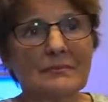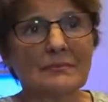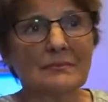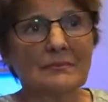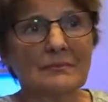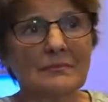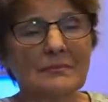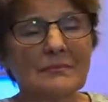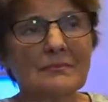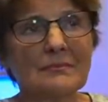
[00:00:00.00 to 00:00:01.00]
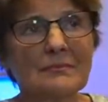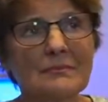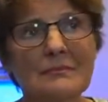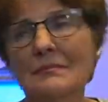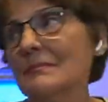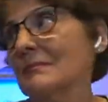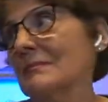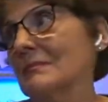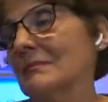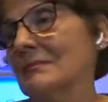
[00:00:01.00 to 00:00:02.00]

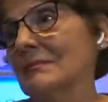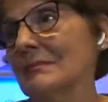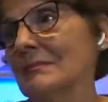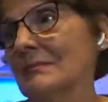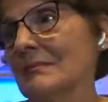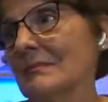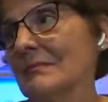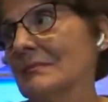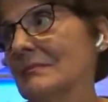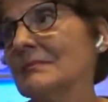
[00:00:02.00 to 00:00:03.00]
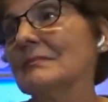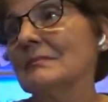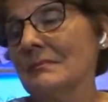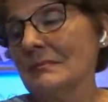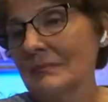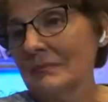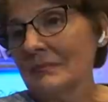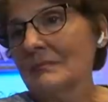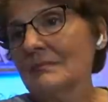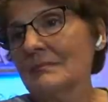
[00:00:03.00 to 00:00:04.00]

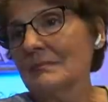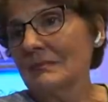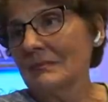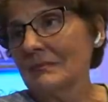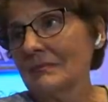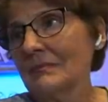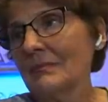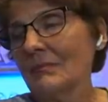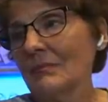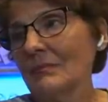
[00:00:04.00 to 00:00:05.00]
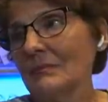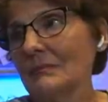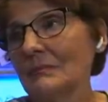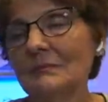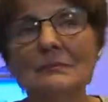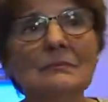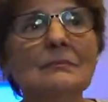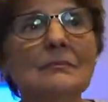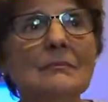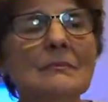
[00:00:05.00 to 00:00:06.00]

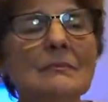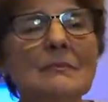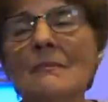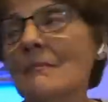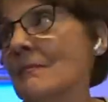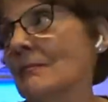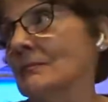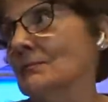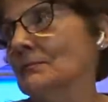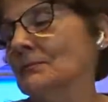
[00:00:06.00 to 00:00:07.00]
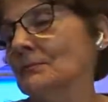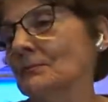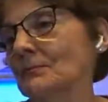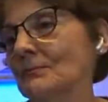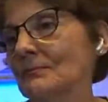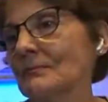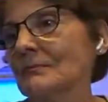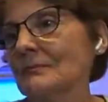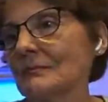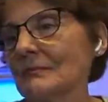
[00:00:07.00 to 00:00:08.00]
(silent)